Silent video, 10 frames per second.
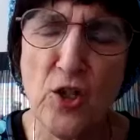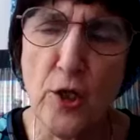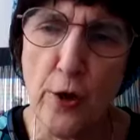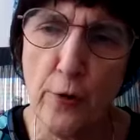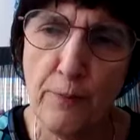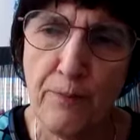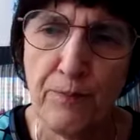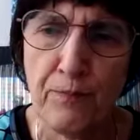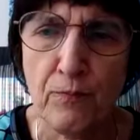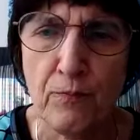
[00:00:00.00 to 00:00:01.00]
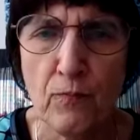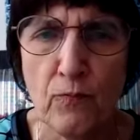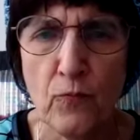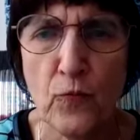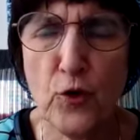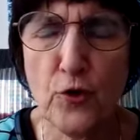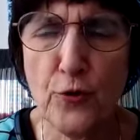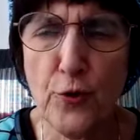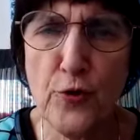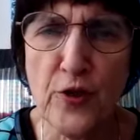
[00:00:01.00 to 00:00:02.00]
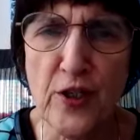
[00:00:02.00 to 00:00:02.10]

and no. The truth